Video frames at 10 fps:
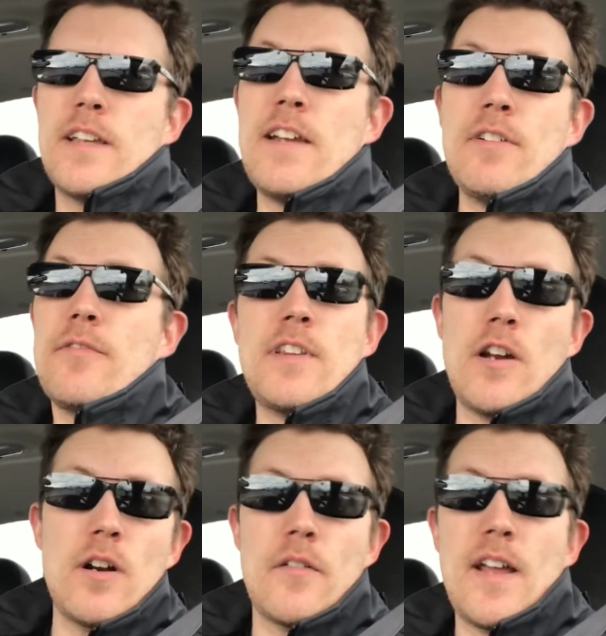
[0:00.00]
even if
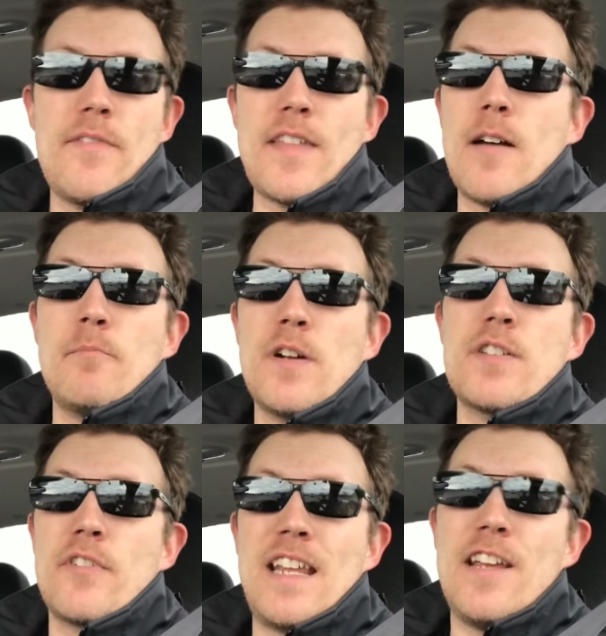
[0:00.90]
they don't even have that
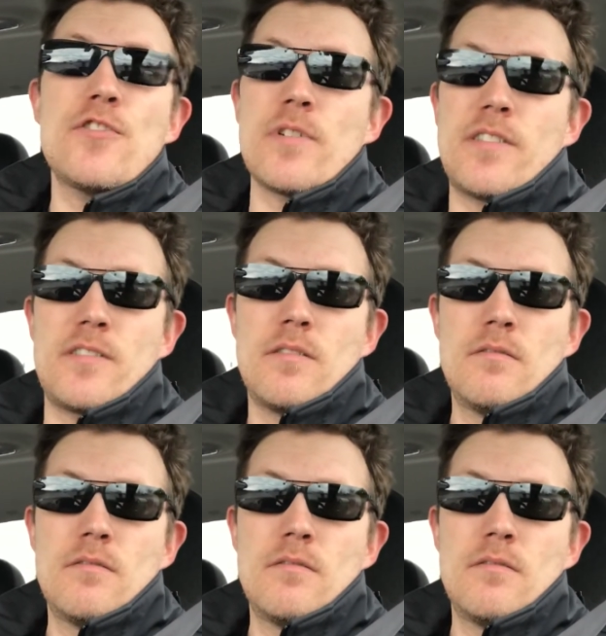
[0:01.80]
much of an interest,